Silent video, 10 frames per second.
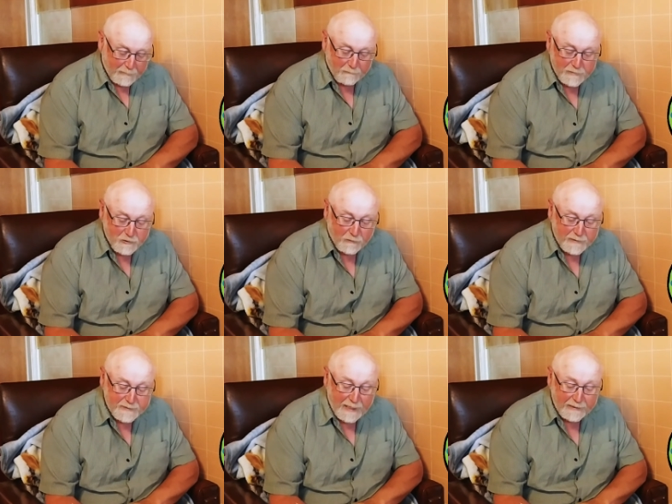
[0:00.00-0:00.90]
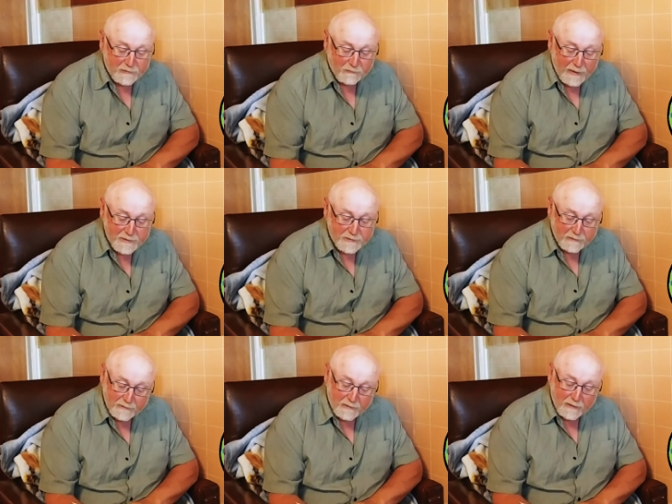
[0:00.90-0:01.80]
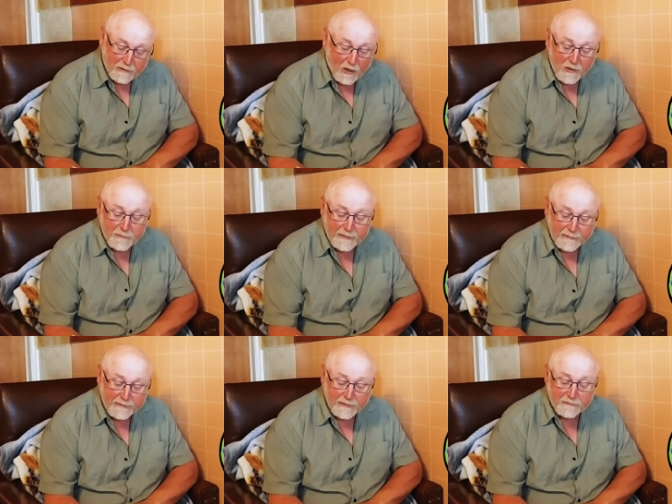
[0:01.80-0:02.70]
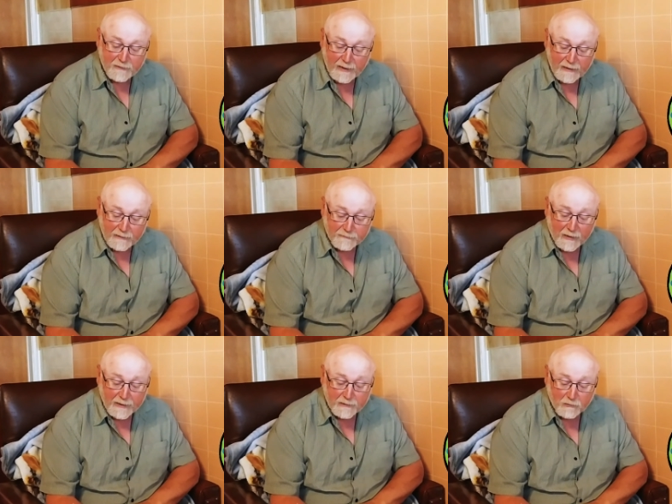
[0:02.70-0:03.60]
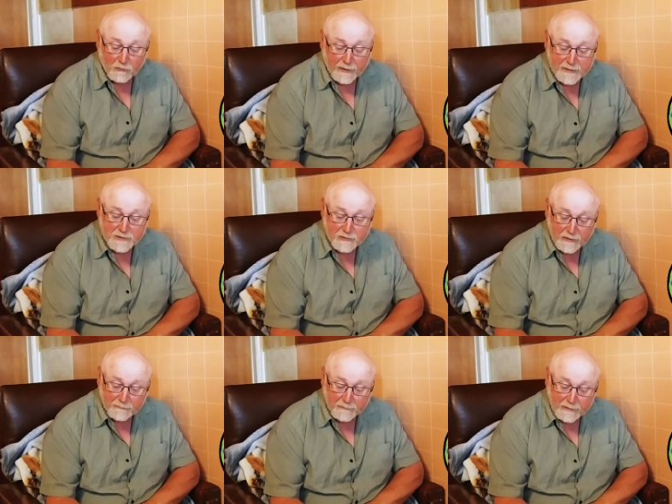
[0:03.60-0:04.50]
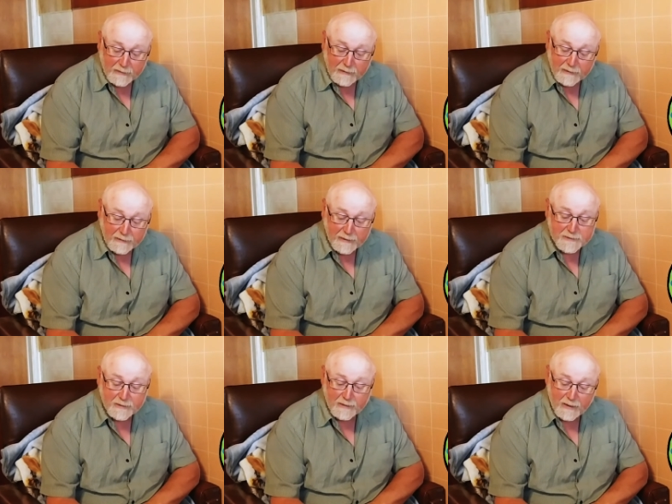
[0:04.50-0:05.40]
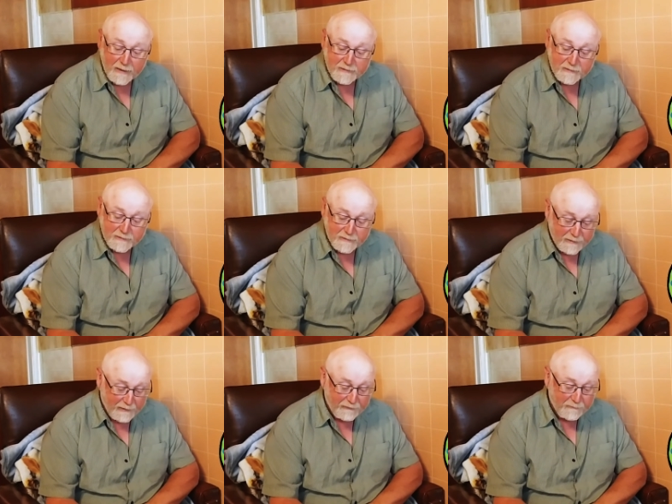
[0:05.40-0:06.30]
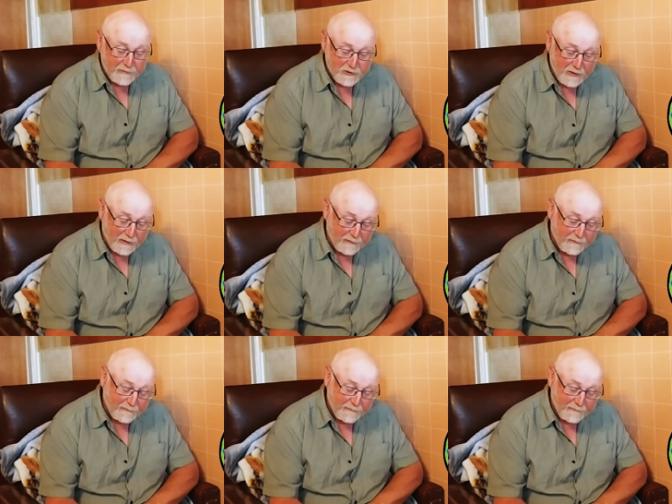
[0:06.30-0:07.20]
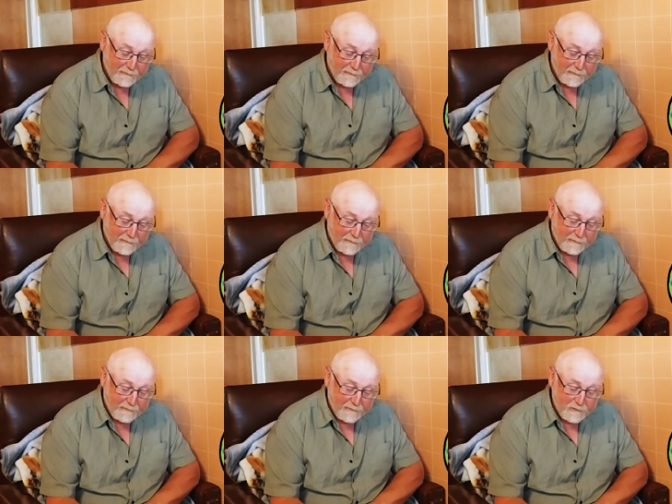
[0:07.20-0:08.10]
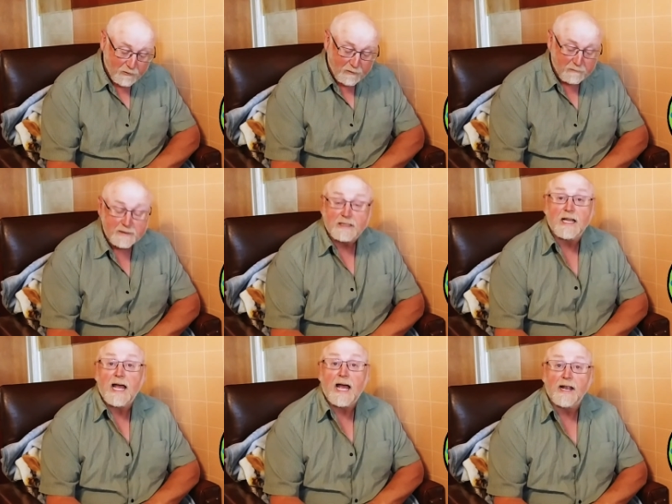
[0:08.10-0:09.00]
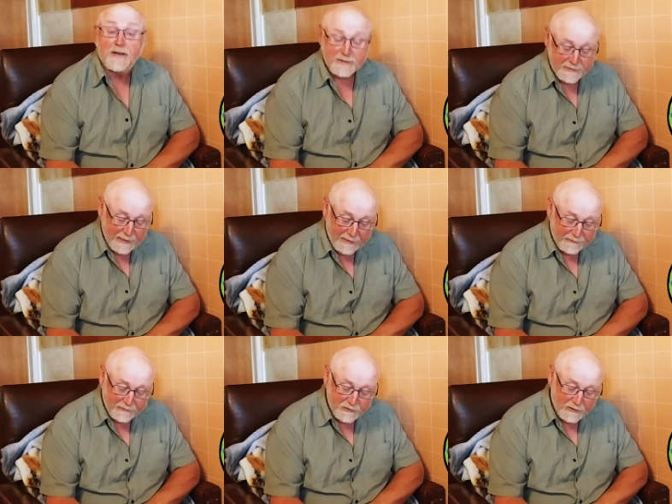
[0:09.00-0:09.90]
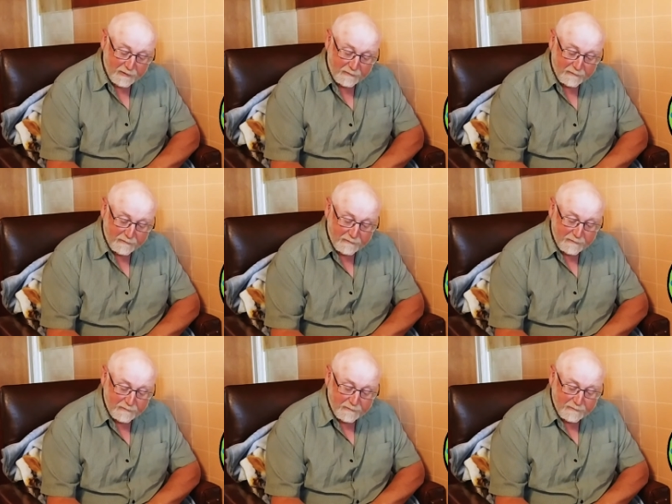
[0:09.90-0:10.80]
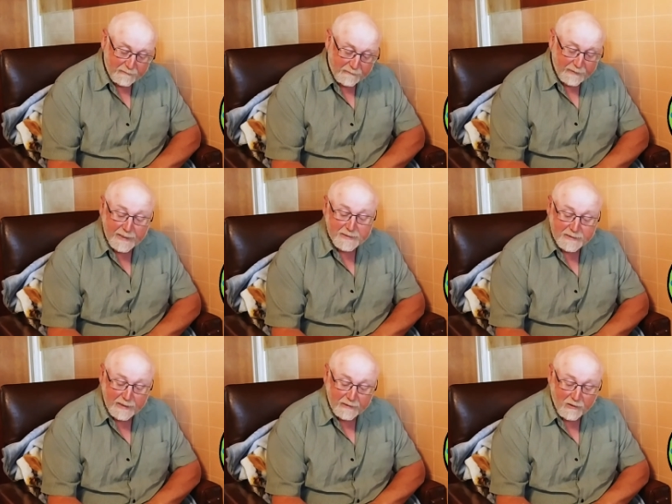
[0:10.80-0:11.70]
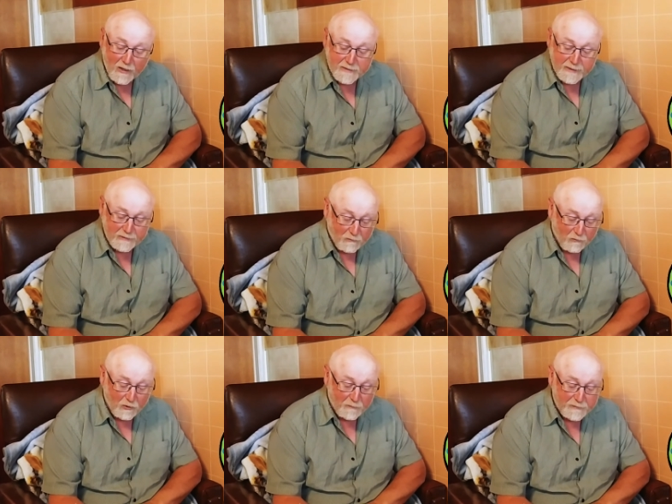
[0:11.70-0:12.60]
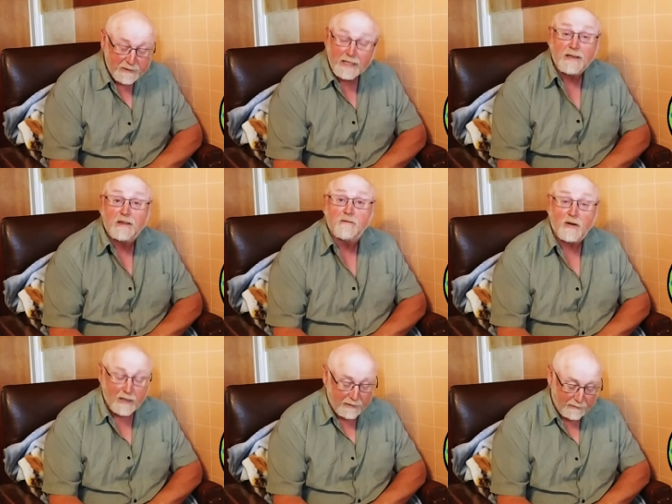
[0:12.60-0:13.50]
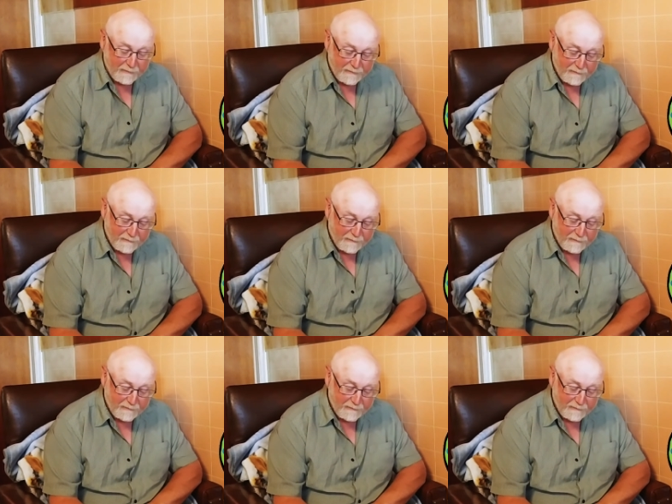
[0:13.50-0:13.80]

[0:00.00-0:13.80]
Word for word: When Jonah sat to rest, God made a thick vine grow next to him, next to the hut, to give him the shade. Jonah was glad and sat in the shade. The next day, God sent a worm to eat the vine,